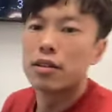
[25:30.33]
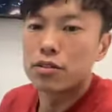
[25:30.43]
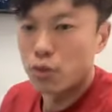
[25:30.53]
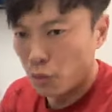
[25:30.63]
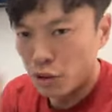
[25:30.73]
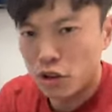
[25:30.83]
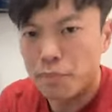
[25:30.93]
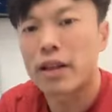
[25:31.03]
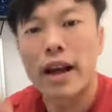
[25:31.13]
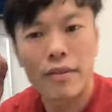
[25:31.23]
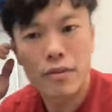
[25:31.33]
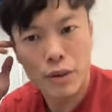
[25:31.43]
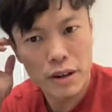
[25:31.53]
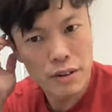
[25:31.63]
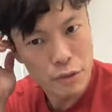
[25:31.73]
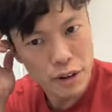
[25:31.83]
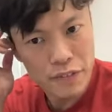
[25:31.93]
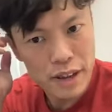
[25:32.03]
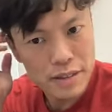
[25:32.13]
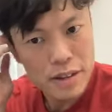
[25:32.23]
So we will talk about that really
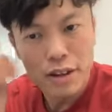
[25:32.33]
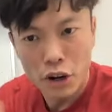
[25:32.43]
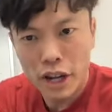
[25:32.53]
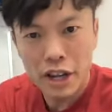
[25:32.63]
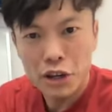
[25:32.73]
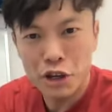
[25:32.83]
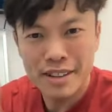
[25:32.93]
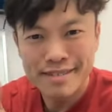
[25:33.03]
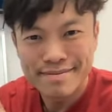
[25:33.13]
fast. Okay, good.